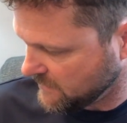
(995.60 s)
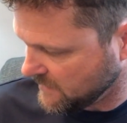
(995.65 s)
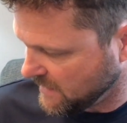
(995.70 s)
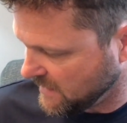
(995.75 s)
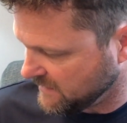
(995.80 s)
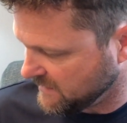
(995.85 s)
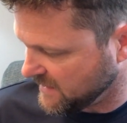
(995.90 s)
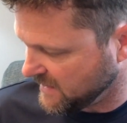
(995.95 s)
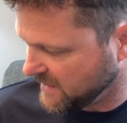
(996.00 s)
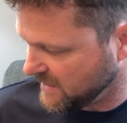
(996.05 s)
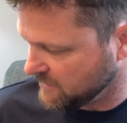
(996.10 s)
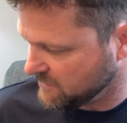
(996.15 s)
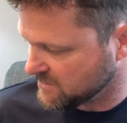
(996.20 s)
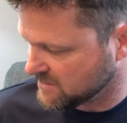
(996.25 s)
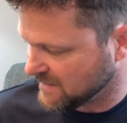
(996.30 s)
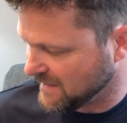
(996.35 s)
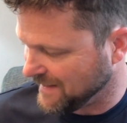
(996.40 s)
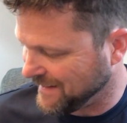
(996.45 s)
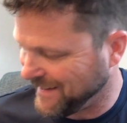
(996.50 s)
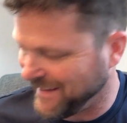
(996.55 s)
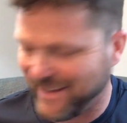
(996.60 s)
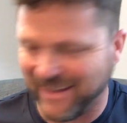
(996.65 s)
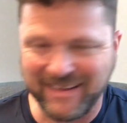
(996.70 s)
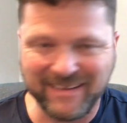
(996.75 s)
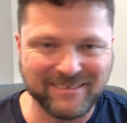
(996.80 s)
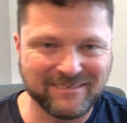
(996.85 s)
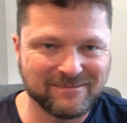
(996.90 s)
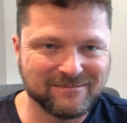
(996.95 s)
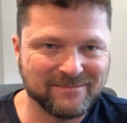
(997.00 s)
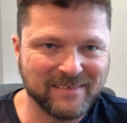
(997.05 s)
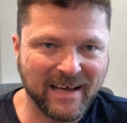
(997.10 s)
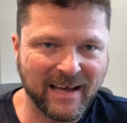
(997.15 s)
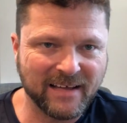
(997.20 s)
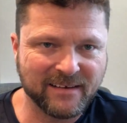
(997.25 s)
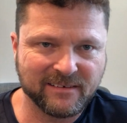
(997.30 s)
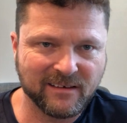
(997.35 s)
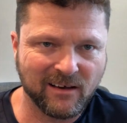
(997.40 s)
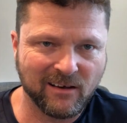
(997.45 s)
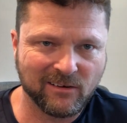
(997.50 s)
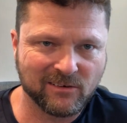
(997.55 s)
I think it was like $8,
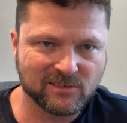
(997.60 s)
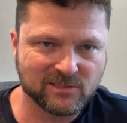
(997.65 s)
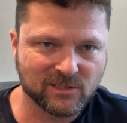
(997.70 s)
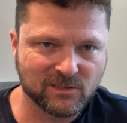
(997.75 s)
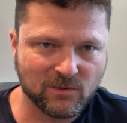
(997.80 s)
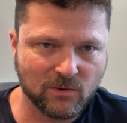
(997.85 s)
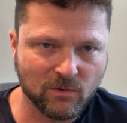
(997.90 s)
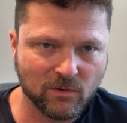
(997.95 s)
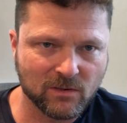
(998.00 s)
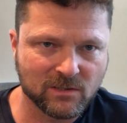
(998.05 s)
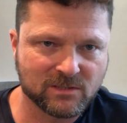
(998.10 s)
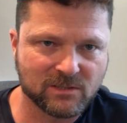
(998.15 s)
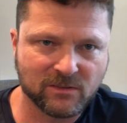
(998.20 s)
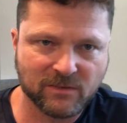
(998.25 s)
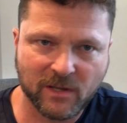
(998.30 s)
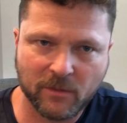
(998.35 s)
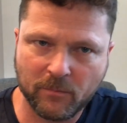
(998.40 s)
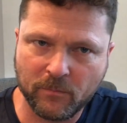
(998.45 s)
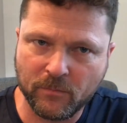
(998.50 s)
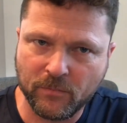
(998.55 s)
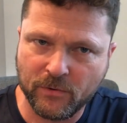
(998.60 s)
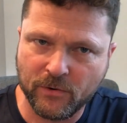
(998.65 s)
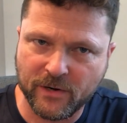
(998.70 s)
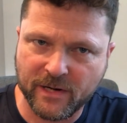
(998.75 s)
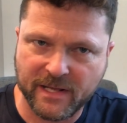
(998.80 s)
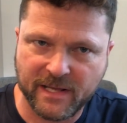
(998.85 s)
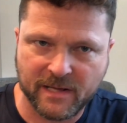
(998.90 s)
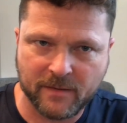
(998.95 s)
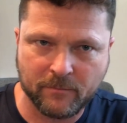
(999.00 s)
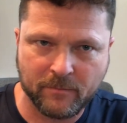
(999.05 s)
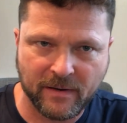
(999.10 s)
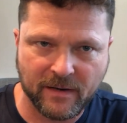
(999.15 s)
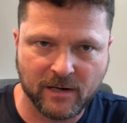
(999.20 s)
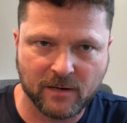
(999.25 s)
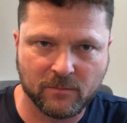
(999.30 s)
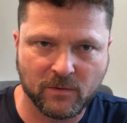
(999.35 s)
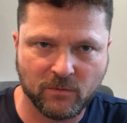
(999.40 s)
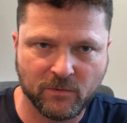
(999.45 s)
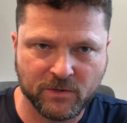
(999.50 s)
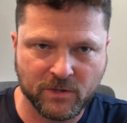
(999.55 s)
$9 a quart. So they're pretty
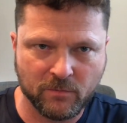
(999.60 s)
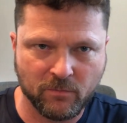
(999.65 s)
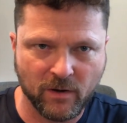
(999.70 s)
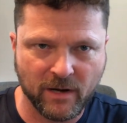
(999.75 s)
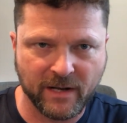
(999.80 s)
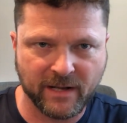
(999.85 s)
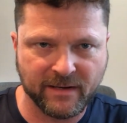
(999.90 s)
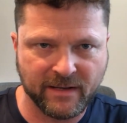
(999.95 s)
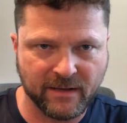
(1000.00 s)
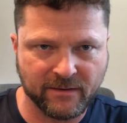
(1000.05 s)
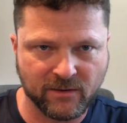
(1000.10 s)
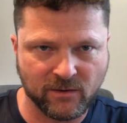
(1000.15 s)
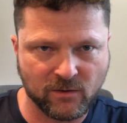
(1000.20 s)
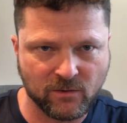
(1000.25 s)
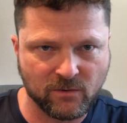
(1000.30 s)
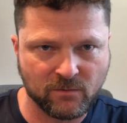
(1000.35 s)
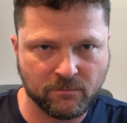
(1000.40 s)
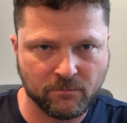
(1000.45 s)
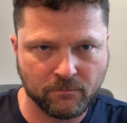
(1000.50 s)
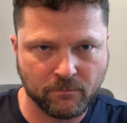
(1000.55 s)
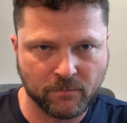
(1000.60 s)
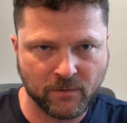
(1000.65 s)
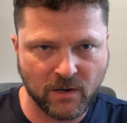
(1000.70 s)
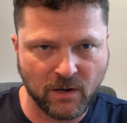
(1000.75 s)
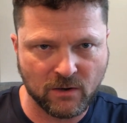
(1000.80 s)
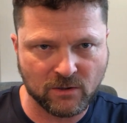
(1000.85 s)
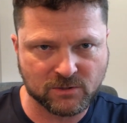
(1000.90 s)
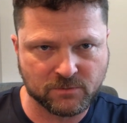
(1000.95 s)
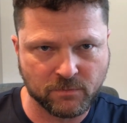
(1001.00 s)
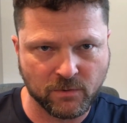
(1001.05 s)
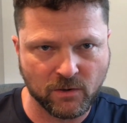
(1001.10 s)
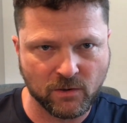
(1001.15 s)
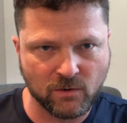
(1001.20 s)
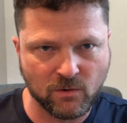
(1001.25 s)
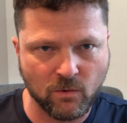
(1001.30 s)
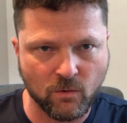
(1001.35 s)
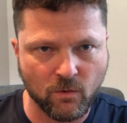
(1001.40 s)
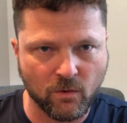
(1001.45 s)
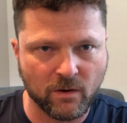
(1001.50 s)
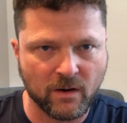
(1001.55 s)
comparable when you break it down to cost per
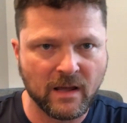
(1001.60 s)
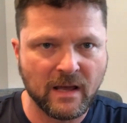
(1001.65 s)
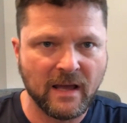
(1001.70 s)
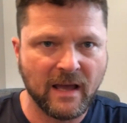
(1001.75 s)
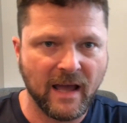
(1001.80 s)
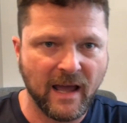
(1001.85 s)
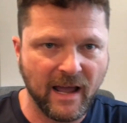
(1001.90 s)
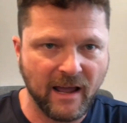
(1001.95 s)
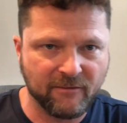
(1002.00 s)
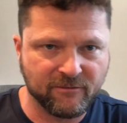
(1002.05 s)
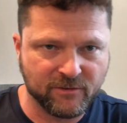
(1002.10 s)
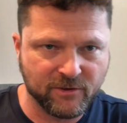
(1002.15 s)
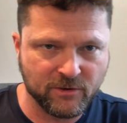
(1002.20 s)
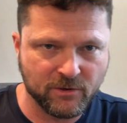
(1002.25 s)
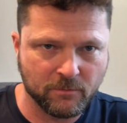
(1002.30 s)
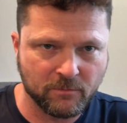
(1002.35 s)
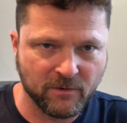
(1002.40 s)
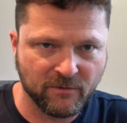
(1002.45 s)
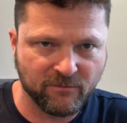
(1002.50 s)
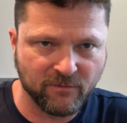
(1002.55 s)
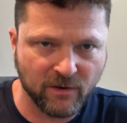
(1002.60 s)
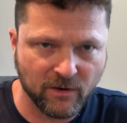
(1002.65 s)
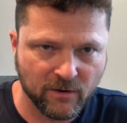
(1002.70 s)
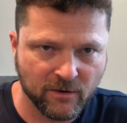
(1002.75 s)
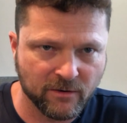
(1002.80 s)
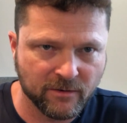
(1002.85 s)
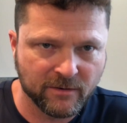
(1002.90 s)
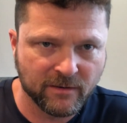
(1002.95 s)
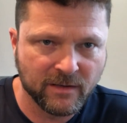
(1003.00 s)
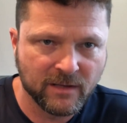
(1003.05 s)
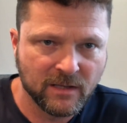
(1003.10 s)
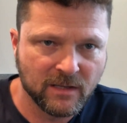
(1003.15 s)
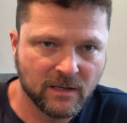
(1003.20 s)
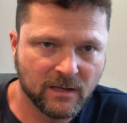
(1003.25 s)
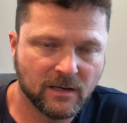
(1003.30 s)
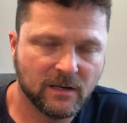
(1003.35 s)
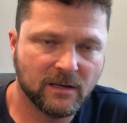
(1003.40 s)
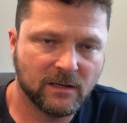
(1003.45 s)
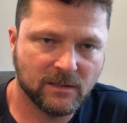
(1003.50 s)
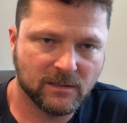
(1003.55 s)
quart after your preferred
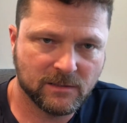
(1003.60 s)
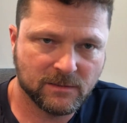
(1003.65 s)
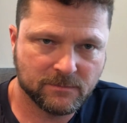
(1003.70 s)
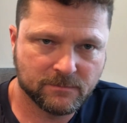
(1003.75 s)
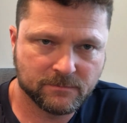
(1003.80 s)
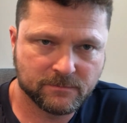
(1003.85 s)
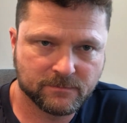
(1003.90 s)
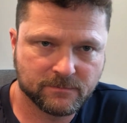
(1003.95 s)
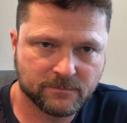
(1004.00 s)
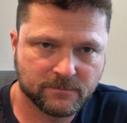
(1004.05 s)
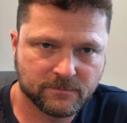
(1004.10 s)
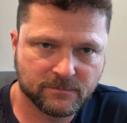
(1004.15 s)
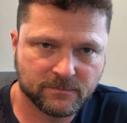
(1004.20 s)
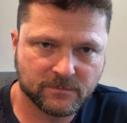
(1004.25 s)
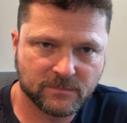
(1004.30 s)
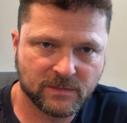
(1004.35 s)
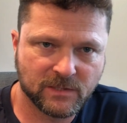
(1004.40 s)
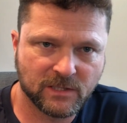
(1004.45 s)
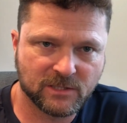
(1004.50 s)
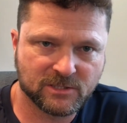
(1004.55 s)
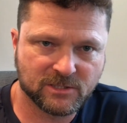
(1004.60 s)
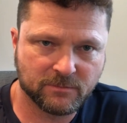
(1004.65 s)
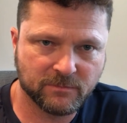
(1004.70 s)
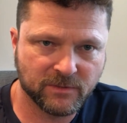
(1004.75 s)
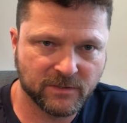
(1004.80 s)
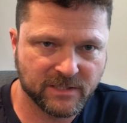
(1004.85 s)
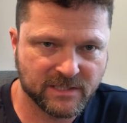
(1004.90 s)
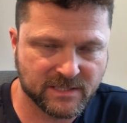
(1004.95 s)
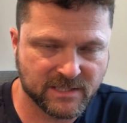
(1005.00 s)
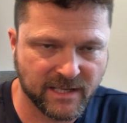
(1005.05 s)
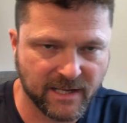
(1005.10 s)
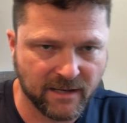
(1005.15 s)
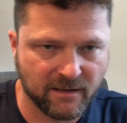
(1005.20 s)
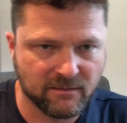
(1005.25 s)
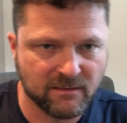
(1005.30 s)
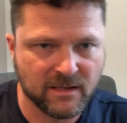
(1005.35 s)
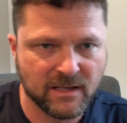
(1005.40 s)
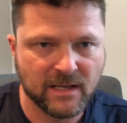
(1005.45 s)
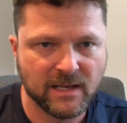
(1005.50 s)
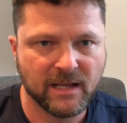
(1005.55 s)
customer
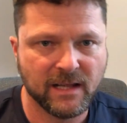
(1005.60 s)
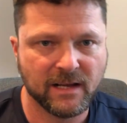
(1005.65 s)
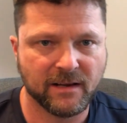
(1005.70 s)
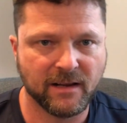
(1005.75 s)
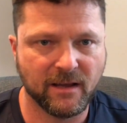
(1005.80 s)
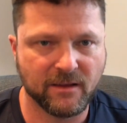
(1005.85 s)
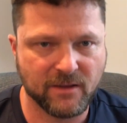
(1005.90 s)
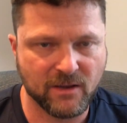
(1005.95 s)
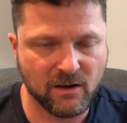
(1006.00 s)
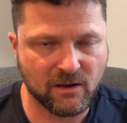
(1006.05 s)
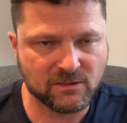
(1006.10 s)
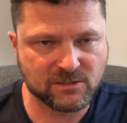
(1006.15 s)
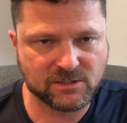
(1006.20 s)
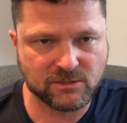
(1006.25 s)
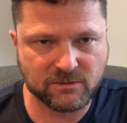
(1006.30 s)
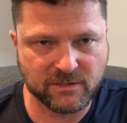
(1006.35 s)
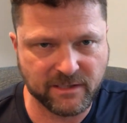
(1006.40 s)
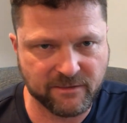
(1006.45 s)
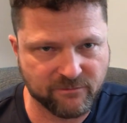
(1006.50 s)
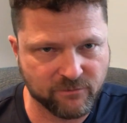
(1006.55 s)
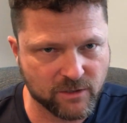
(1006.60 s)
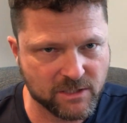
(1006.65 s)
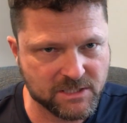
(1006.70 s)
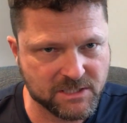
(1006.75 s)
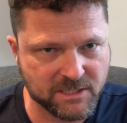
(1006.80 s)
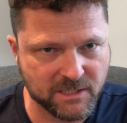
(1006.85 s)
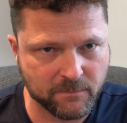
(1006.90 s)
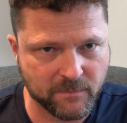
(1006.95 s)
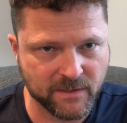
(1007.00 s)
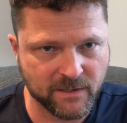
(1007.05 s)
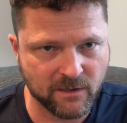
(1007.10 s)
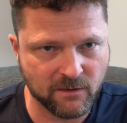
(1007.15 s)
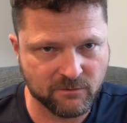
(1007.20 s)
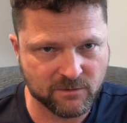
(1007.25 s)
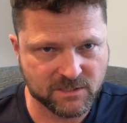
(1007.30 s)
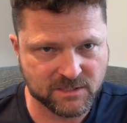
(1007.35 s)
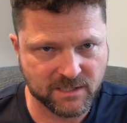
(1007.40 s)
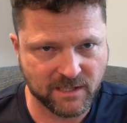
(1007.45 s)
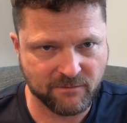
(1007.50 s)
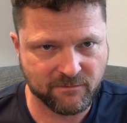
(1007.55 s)
discount. Now, you also get free shipping
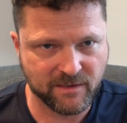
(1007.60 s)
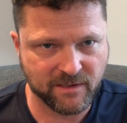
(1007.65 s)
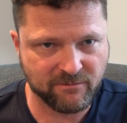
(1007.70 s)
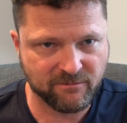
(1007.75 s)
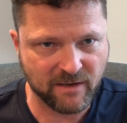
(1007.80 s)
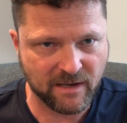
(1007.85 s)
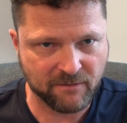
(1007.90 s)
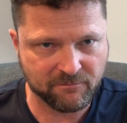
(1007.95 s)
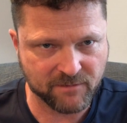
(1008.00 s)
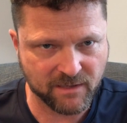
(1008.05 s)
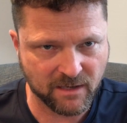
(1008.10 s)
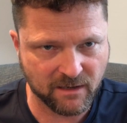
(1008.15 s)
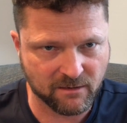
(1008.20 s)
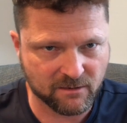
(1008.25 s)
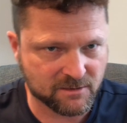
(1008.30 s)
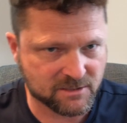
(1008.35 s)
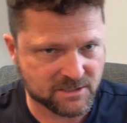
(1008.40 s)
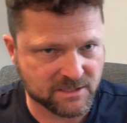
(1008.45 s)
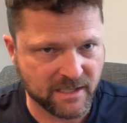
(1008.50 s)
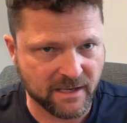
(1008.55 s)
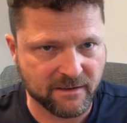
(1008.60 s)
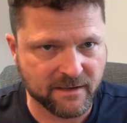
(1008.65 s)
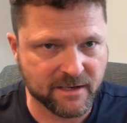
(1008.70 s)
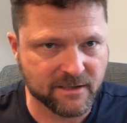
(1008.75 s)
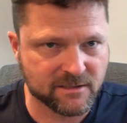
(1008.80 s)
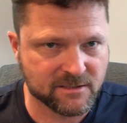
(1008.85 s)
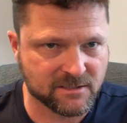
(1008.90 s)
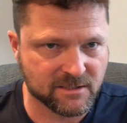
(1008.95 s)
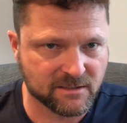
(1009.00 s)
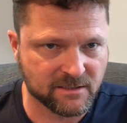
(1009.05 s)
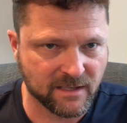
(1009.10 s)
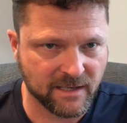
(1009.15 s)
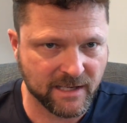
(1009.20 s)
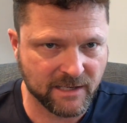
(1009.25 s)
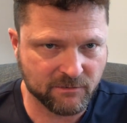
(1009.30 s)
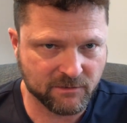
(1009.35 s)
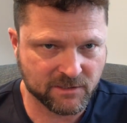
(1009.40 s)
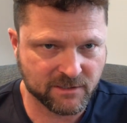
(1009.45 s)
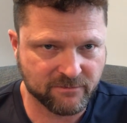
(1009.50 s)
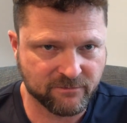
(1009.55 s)
over $75. Now, here's the
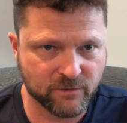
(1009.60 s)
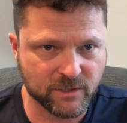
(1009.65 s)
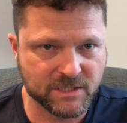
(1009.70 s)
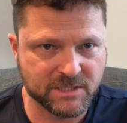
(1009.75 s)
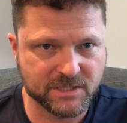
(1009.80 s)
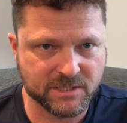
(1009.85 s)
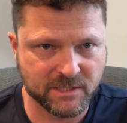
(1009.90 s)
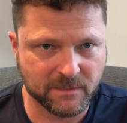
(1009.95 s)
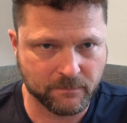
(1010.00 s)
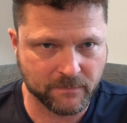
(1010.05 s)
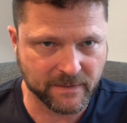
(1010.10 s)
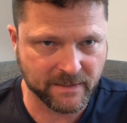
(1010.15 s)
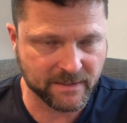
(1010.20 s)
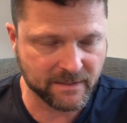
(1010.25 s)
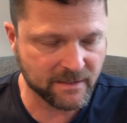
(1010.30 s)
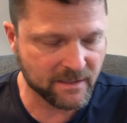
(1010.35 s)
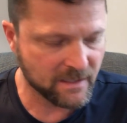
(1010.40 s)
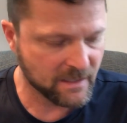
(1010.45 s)
thing with the free shipping.